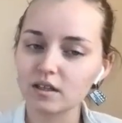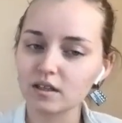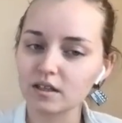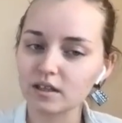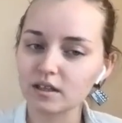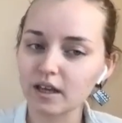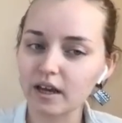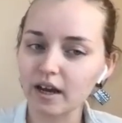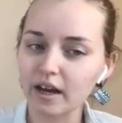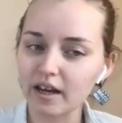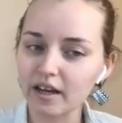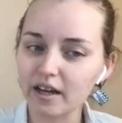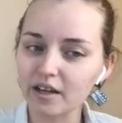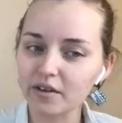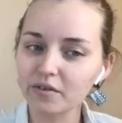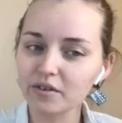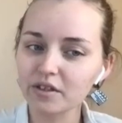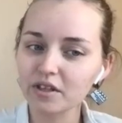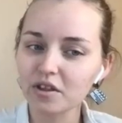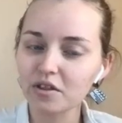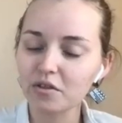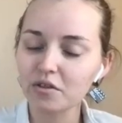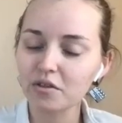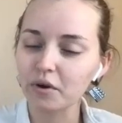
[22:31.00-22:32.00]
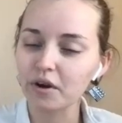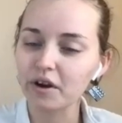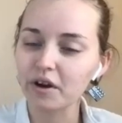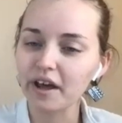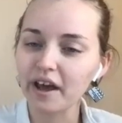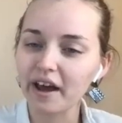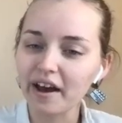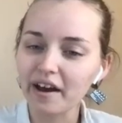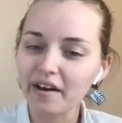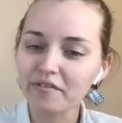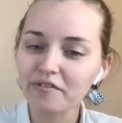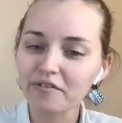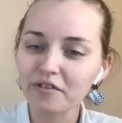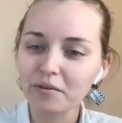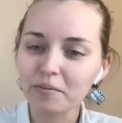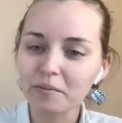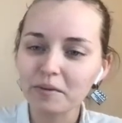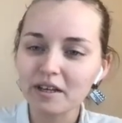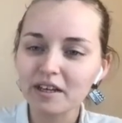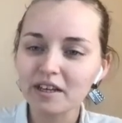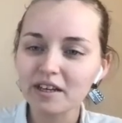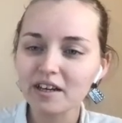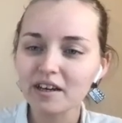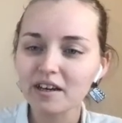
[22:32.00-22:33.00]
Yeah, it was a 3.5 for
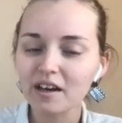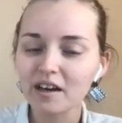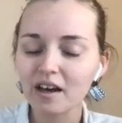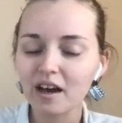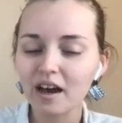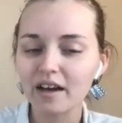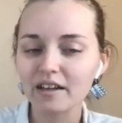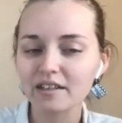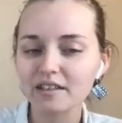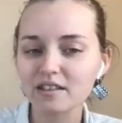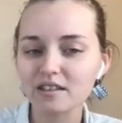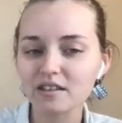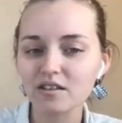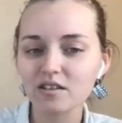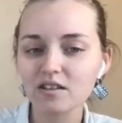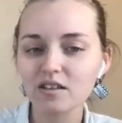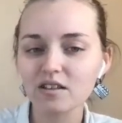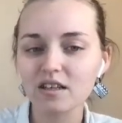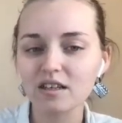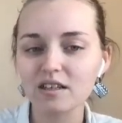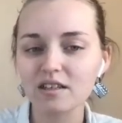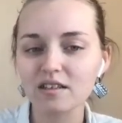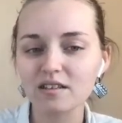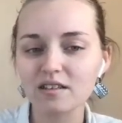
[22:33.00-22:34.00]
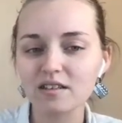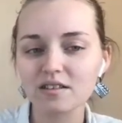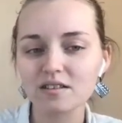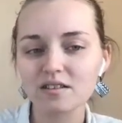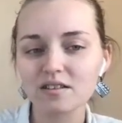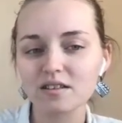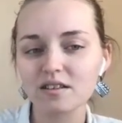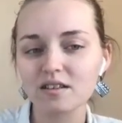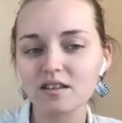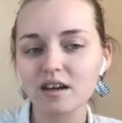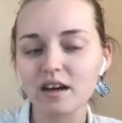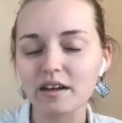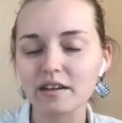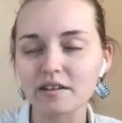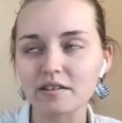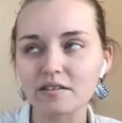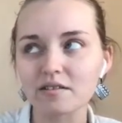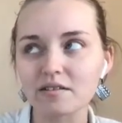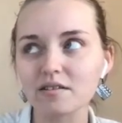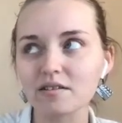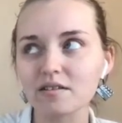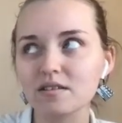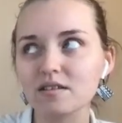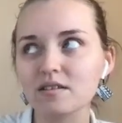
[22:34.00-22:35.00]
me. I still like
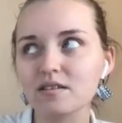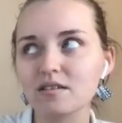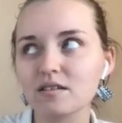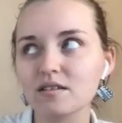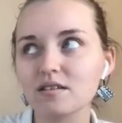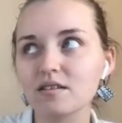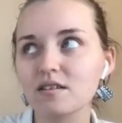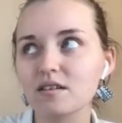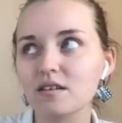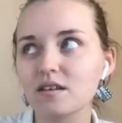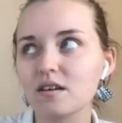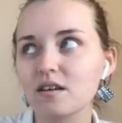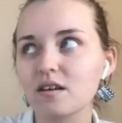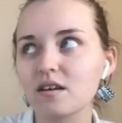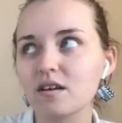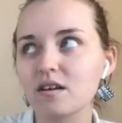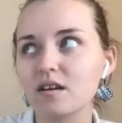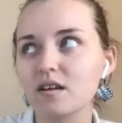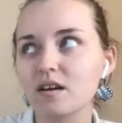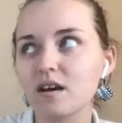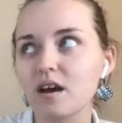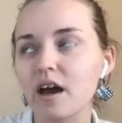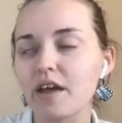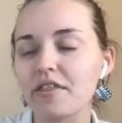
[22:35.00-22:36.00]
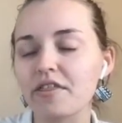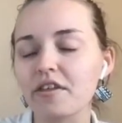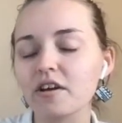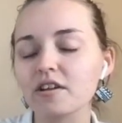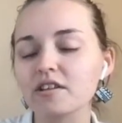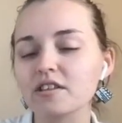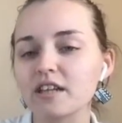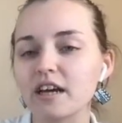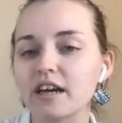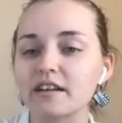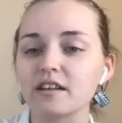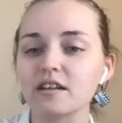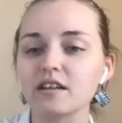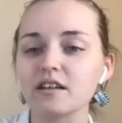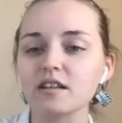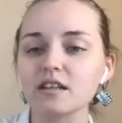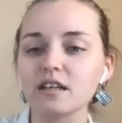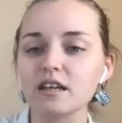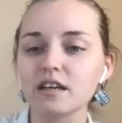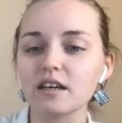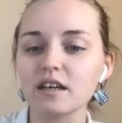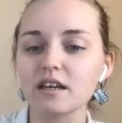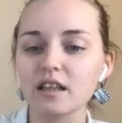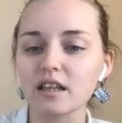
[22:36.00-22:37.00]
I I thought
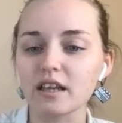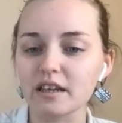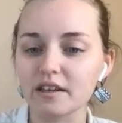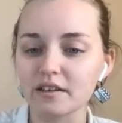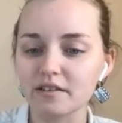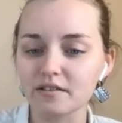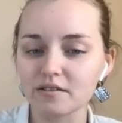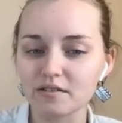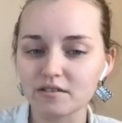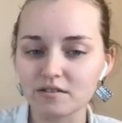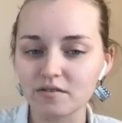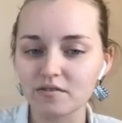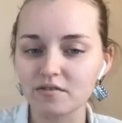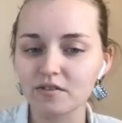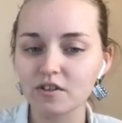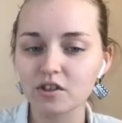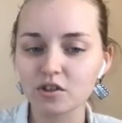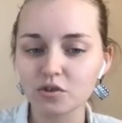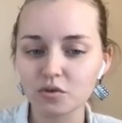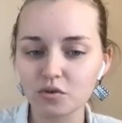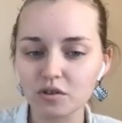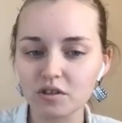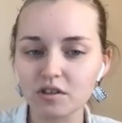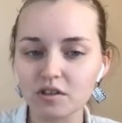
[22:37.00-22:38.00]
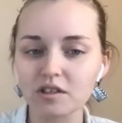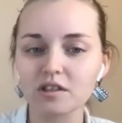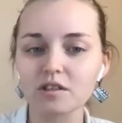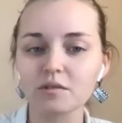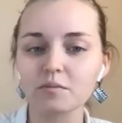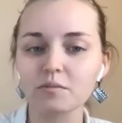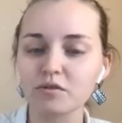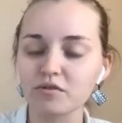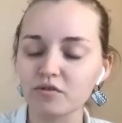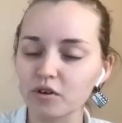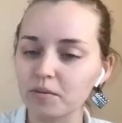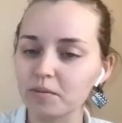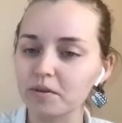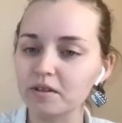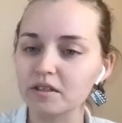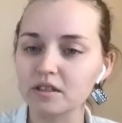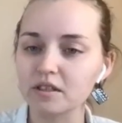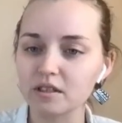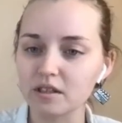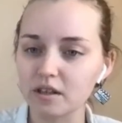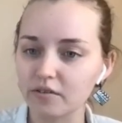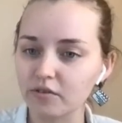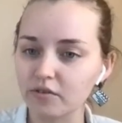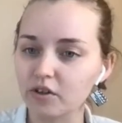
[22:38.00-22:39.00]
technically, like visually, the
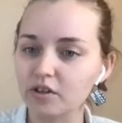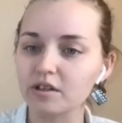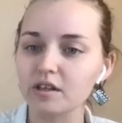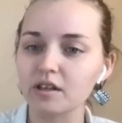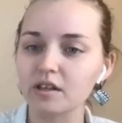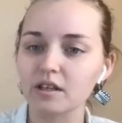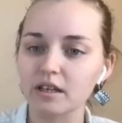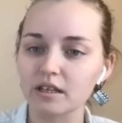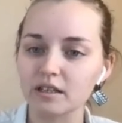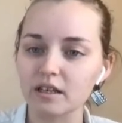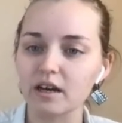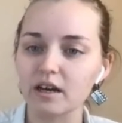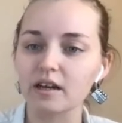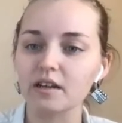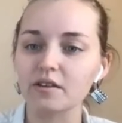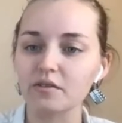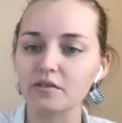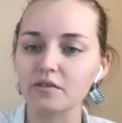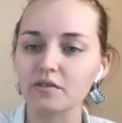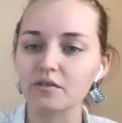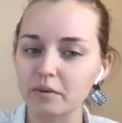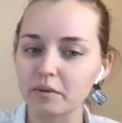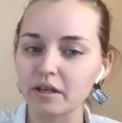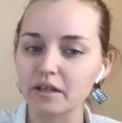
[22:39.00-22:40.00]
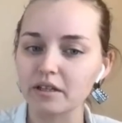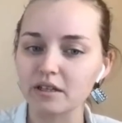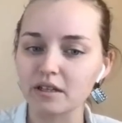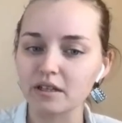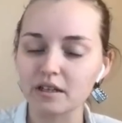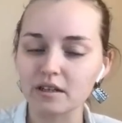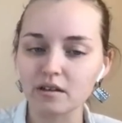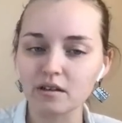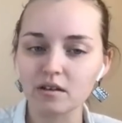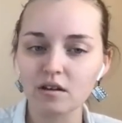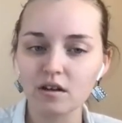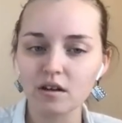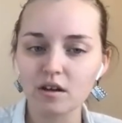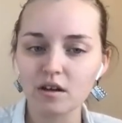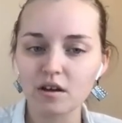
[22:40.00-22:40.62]
performances, everything like that, it was amazing.